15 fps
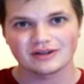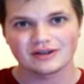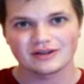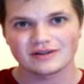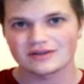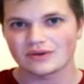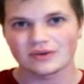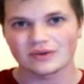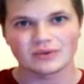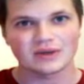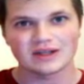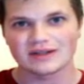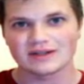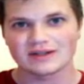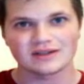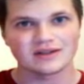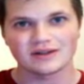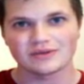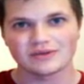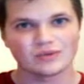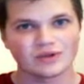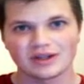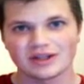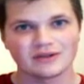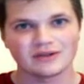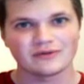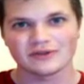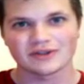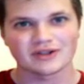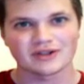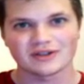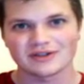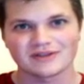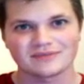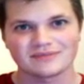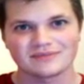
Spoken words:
So, it's not really efficient.